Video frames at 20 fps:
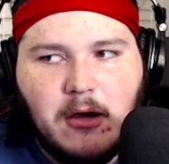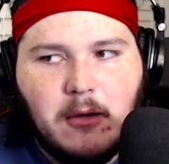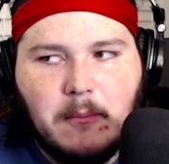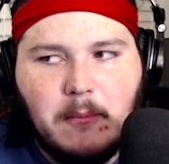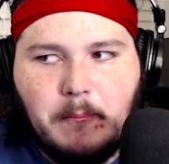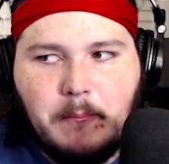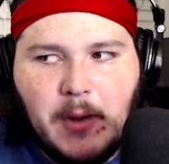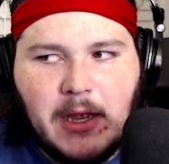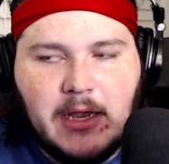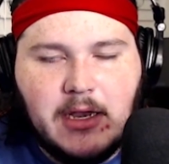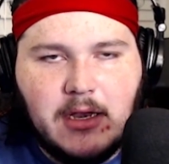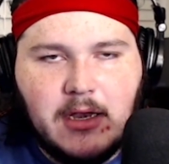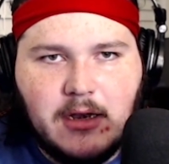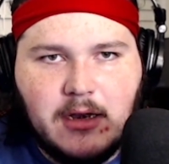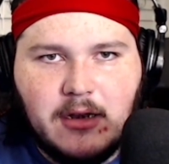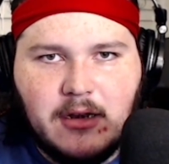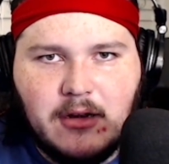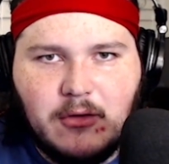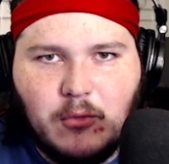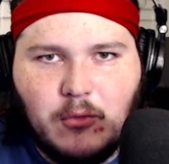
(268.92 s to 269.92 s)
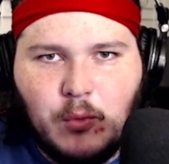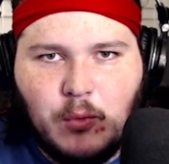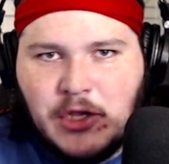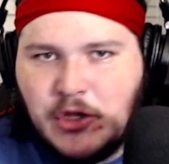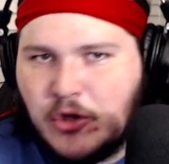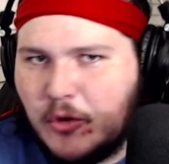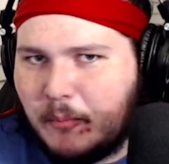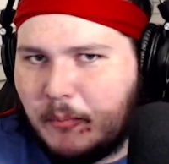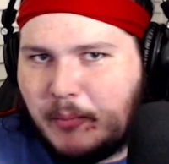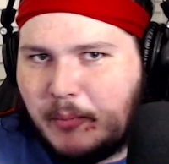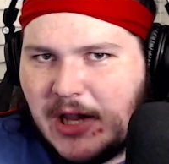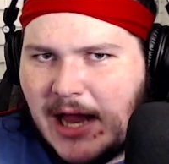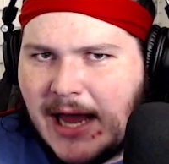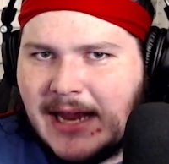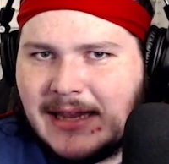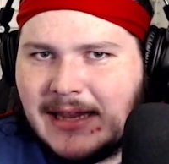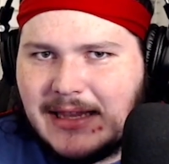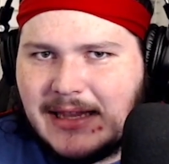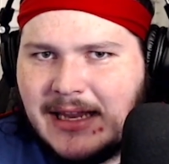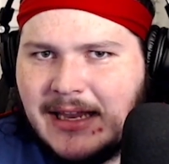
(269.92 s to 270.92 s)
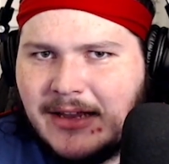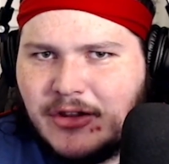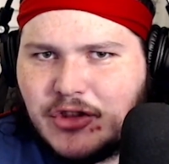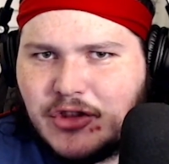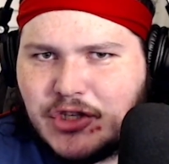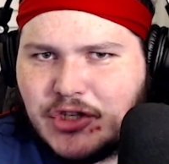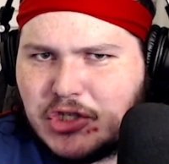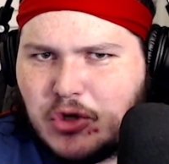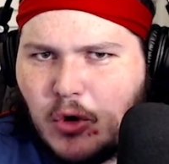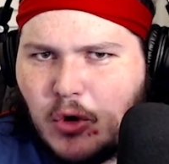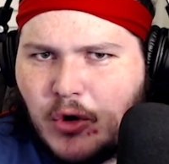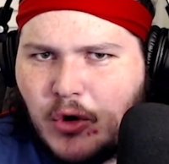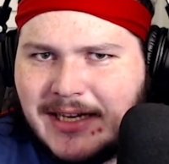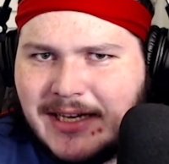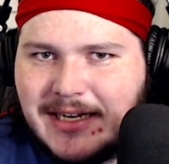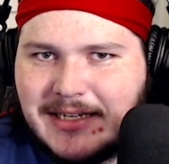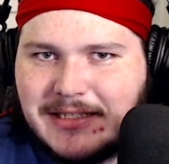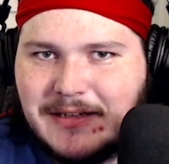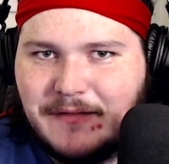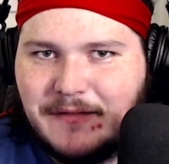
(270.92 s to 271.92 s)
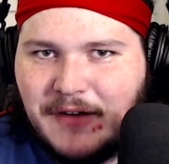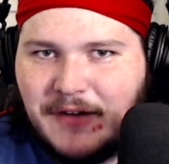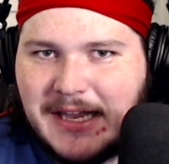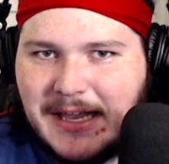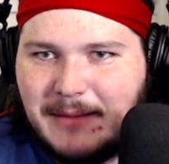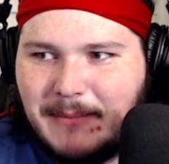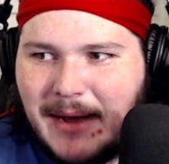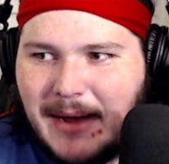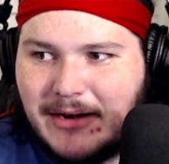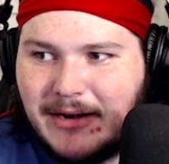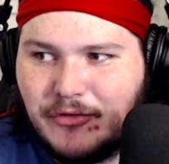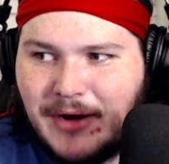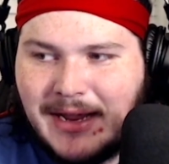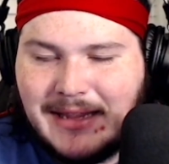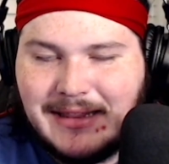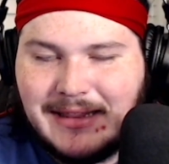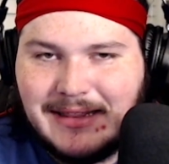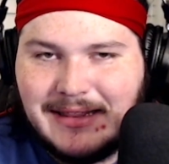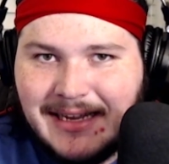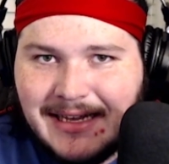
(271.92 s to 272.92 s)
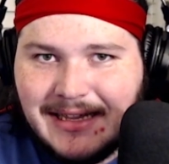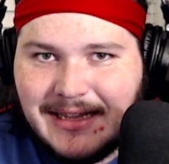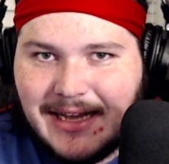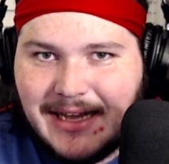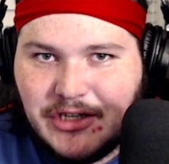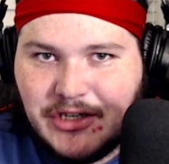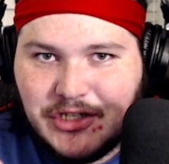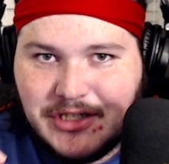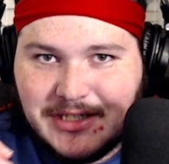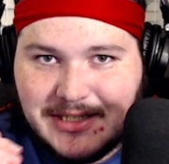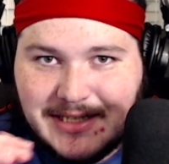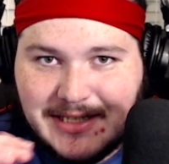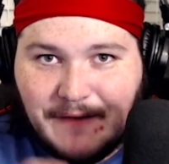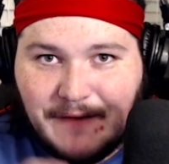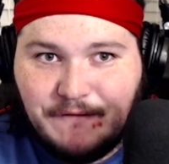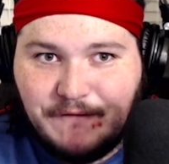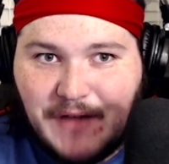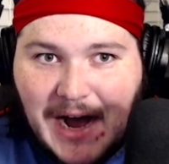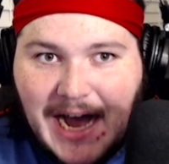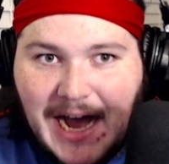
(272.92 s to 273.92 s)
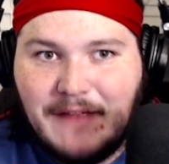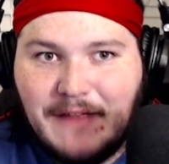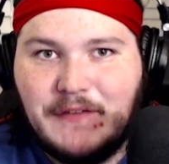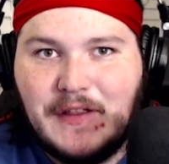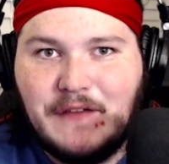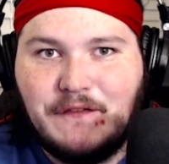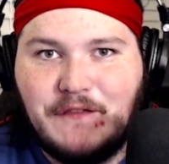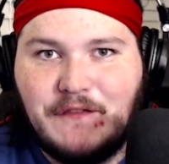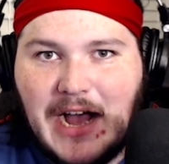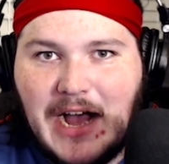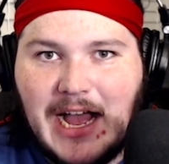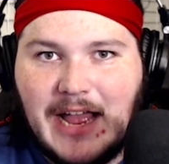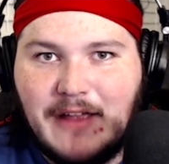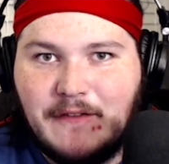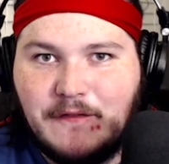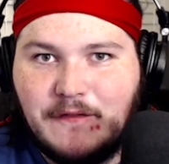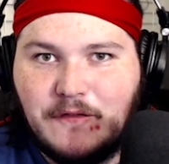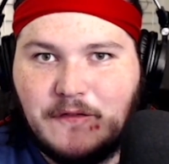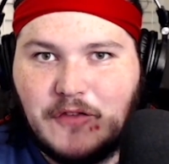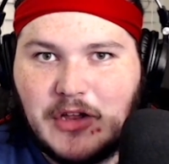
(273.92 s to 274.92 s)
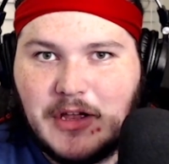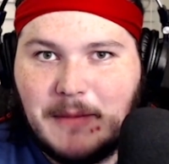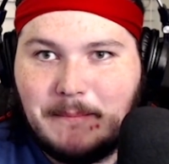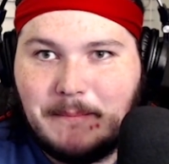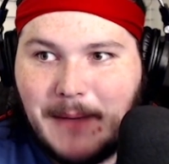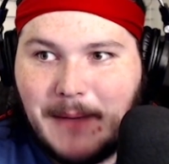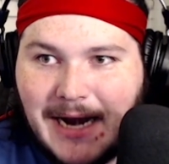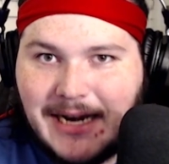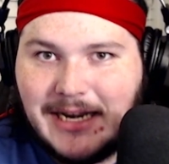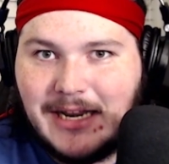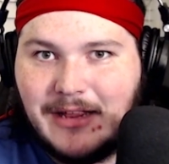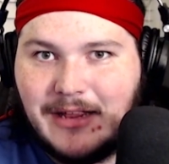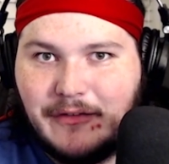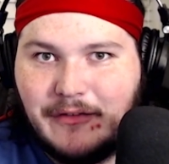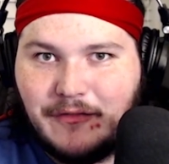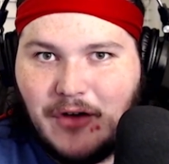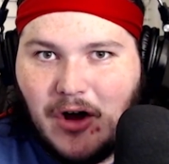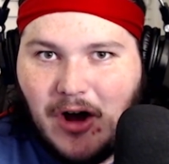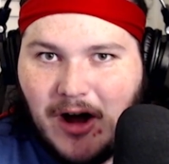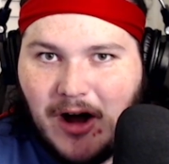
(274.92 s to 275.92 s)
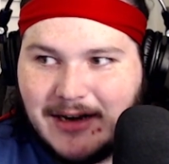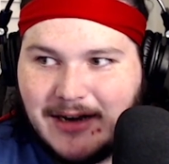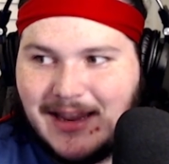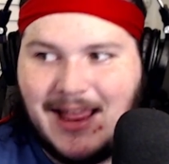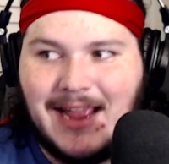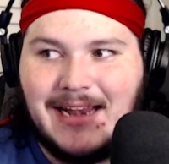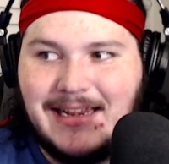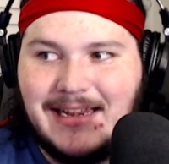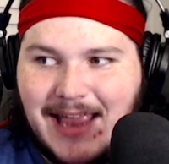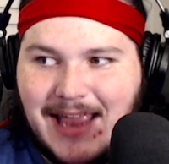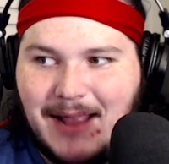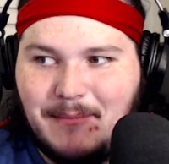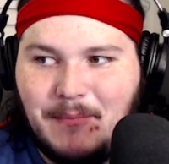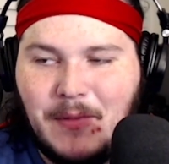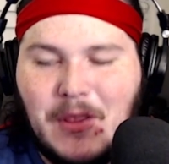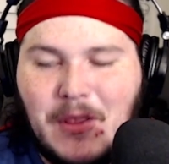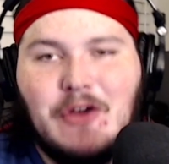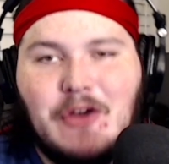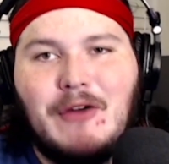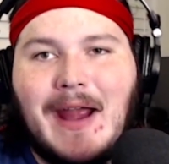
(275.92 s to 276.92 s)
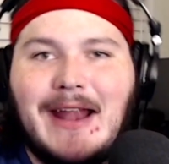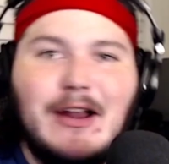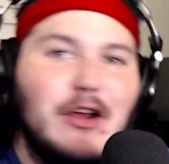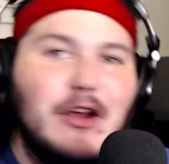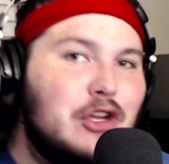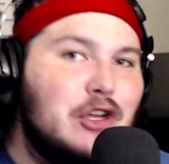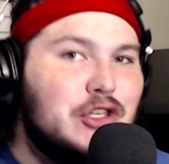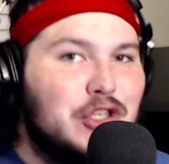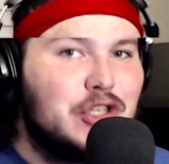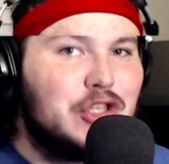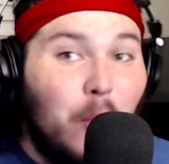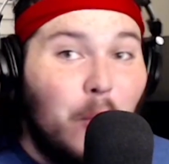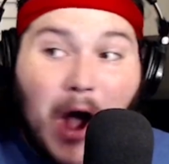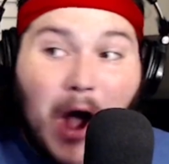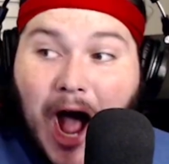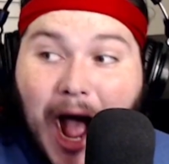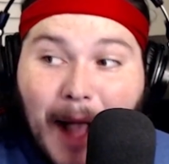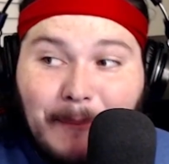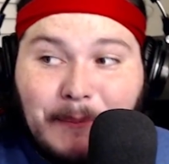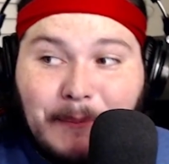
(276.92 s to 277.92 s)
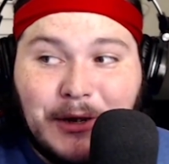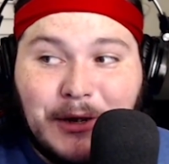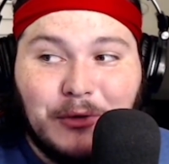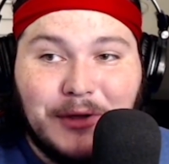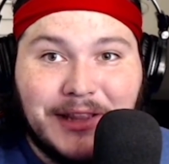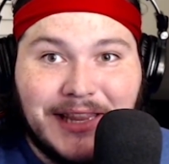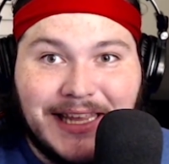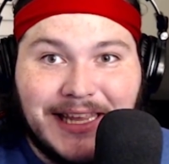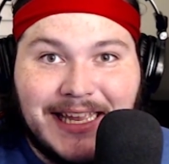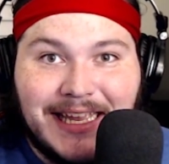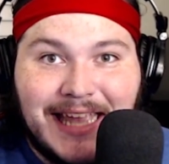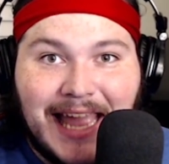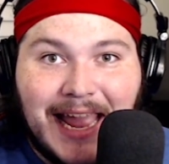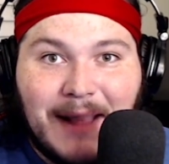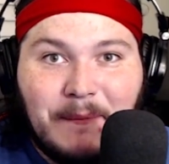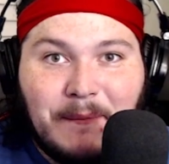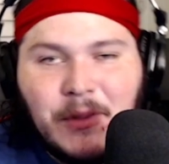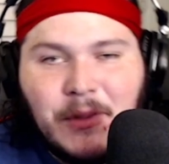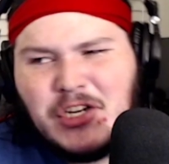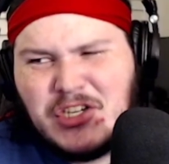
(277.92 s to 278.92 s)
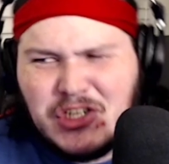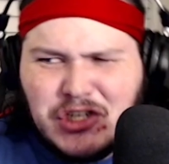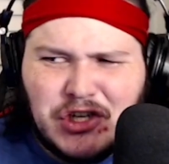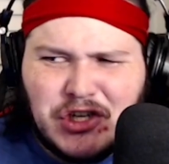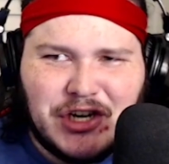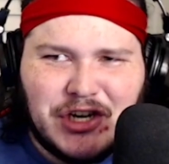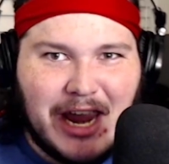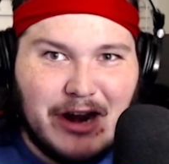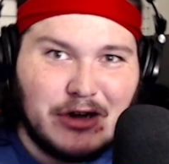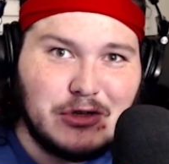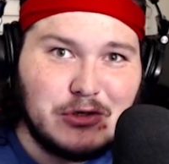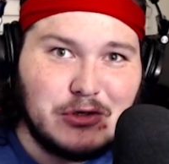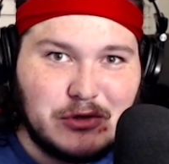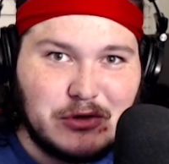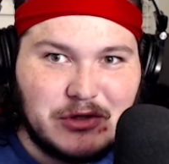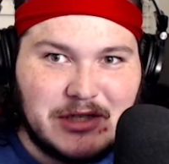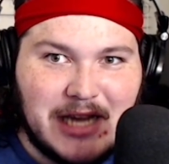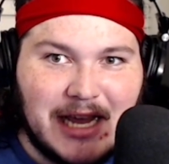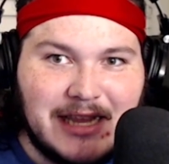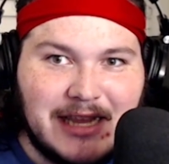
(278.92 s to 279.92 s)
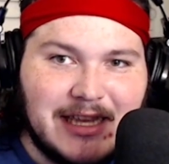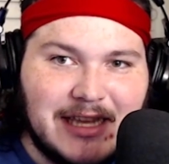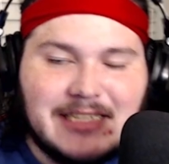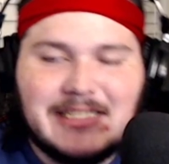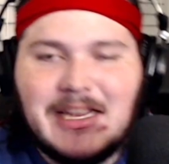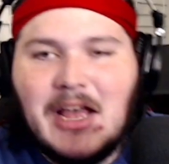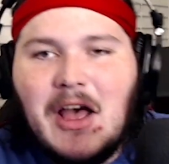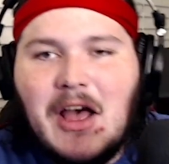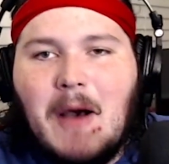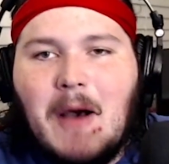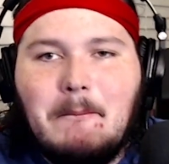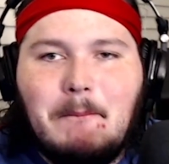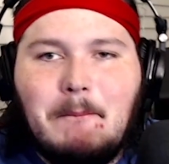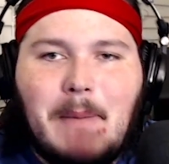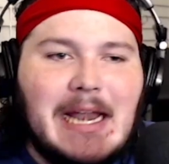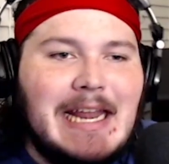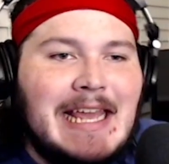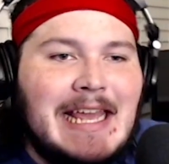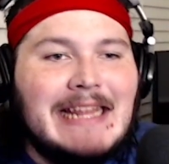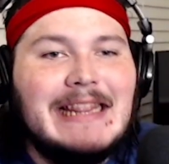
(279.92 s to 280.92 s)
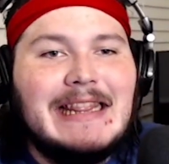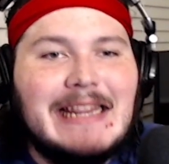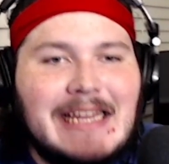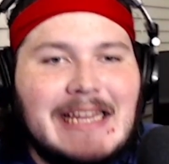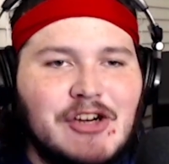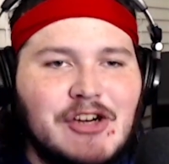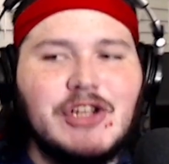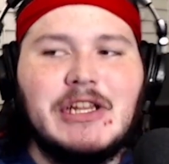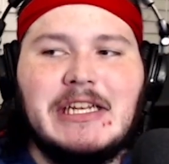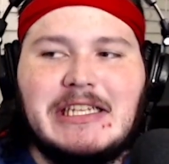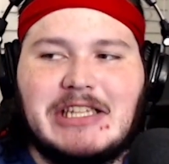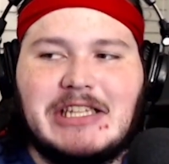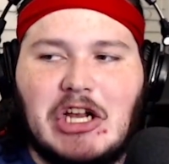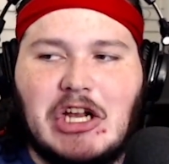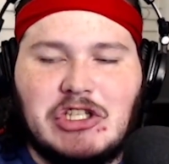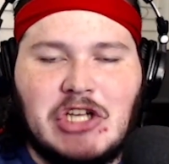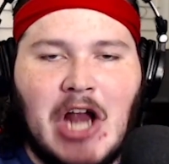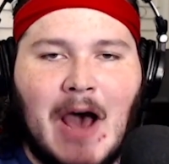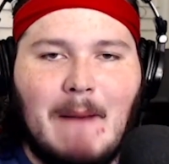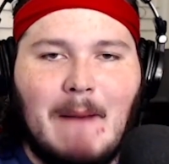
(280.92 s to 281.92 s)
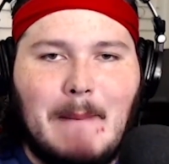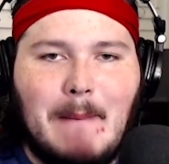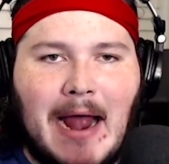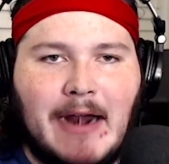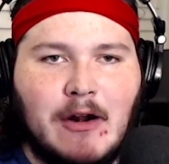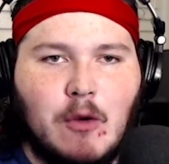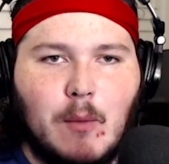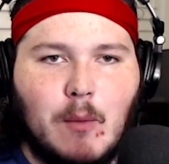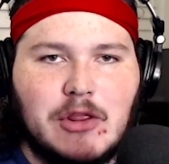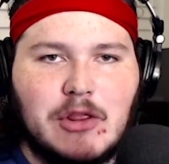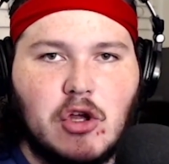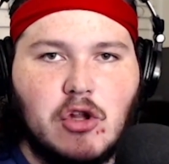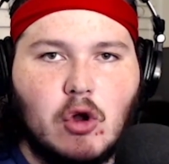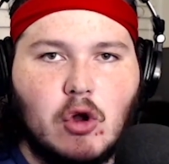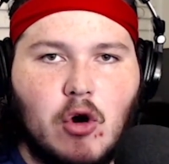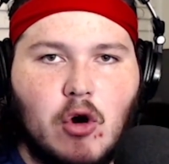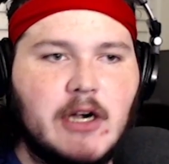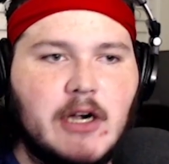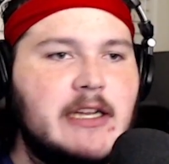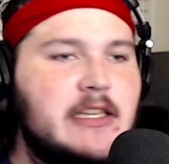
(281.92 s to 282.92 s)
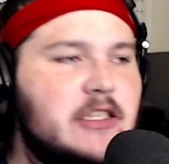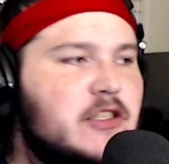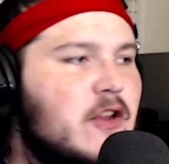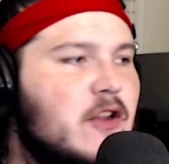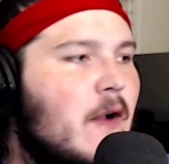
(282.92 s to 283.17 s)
But when you play League, the story doesn't fucking matter, right? League of Legends is a 5v5 competitive online game. Right? So you hop into a League game, sure, characters will say things, but it literally does not matter what the lore is.